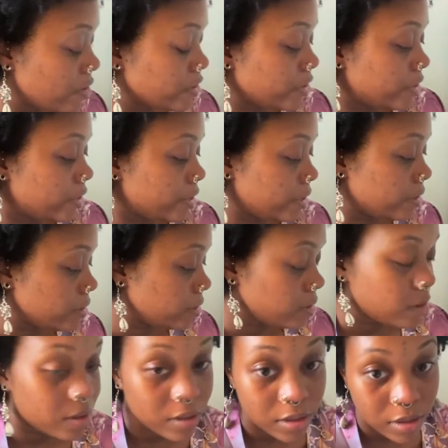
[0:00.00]
feels good.
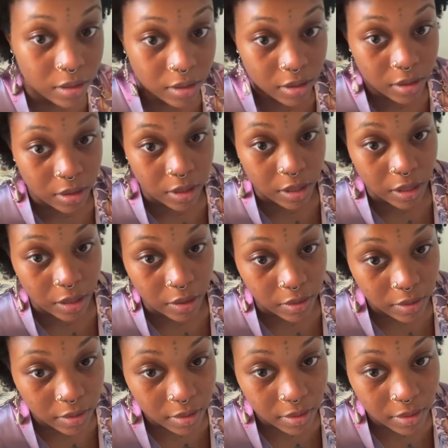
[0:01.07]
You know,